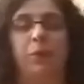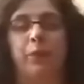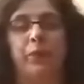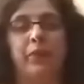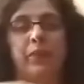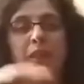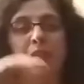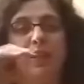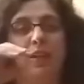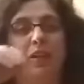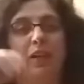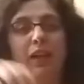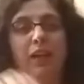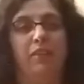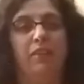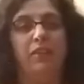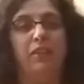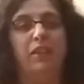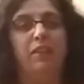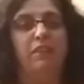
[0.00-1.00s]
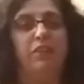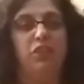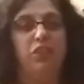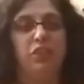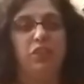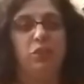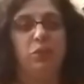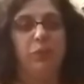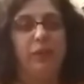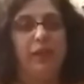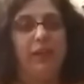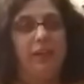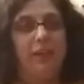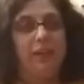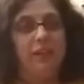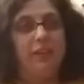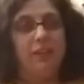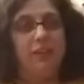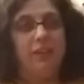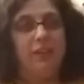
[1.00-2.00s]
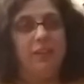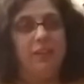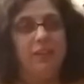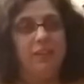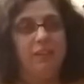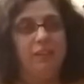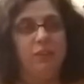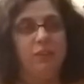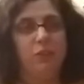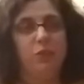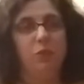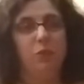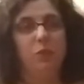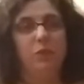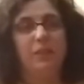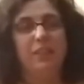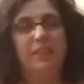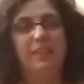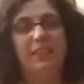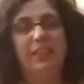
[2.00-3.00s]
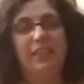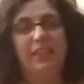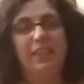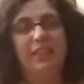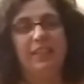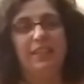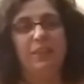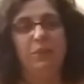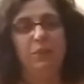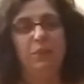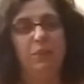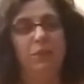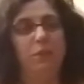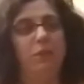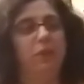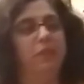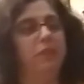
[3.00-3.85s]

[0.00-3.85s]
you know, I have on orange underwear for those who want to see. See, woo, orange